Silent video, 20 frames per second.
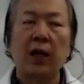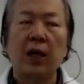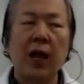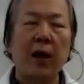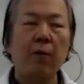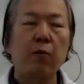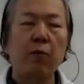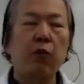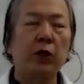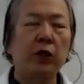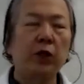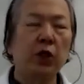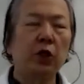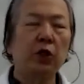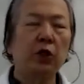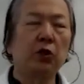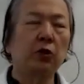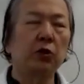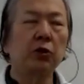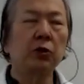can
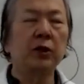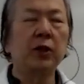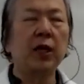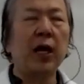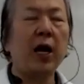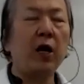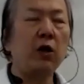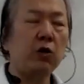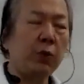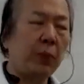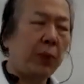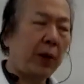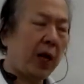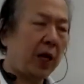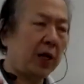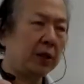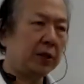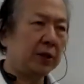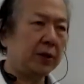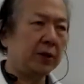produce H+,
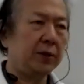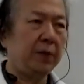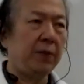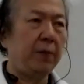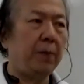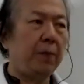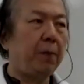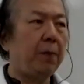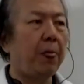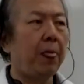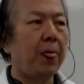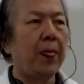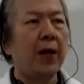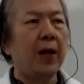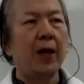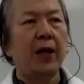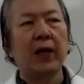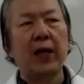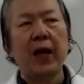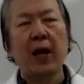
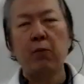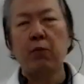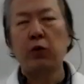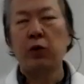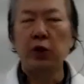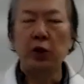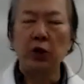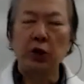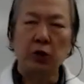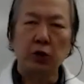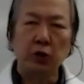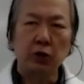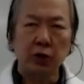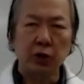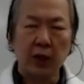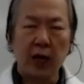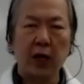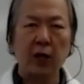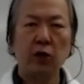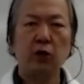can
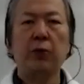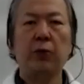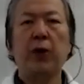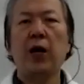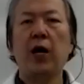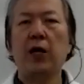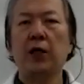produce H+.